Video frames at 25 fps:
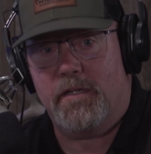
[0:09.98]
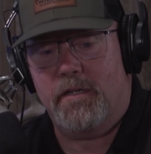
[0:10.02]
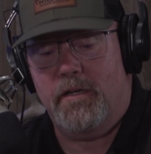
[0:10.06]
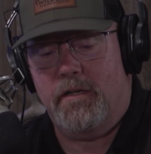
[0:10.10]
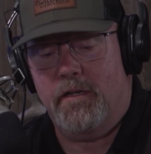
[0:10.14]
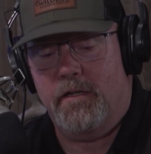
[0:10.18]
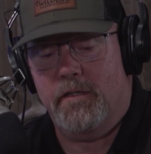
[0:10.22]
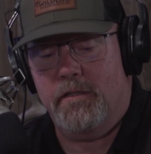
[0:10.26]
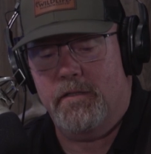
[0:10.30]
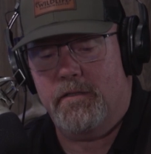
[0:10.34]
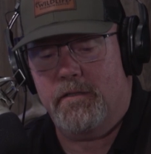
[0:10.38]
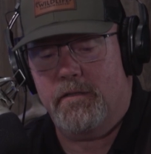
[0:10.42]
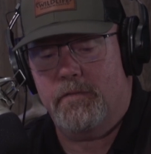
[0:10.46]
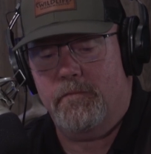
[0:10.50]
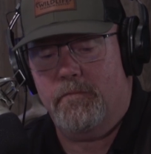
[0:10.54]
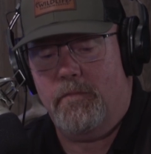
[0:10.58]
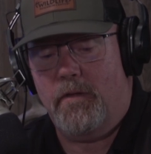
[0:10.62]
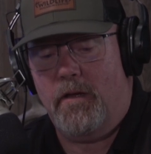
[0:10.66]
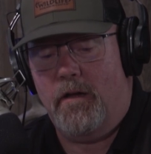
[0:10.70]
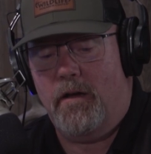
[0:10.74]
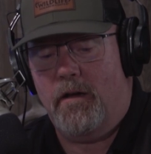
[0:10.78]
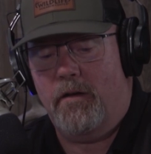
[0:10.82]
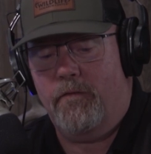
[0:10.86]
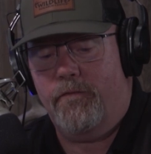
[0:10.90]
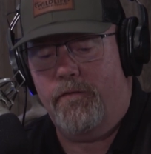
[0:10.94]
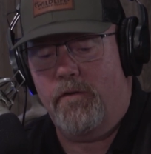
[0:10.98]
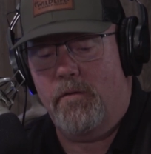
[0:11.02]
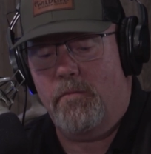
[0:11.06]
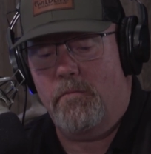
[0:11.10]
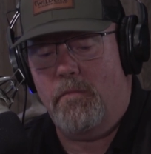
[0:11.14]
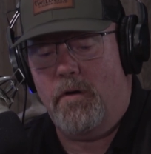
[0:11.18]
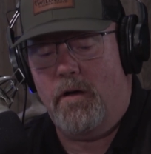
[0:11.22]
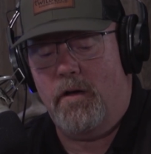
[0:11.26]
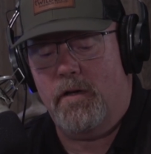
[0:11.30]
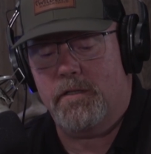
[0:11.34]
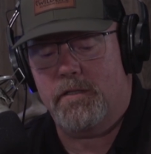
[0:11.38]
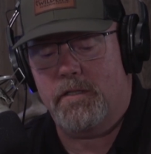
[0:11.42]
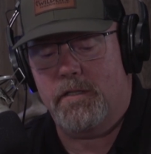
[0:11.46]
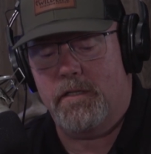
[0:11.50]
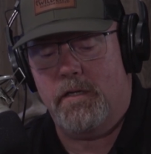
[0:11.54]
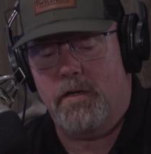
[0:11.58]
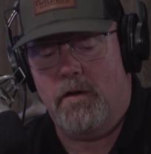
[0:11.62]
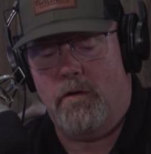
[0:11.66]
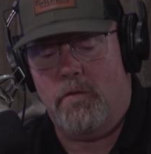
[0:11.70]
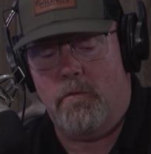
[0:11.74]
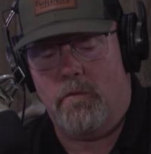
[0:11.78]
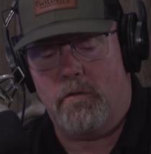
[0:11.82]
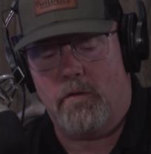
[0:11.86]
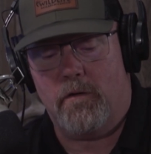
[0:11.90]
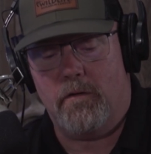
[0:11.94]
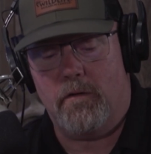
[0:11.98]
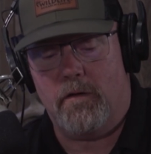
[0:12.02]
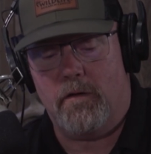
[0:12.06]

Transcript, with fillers: Cuz from Mossy Oak,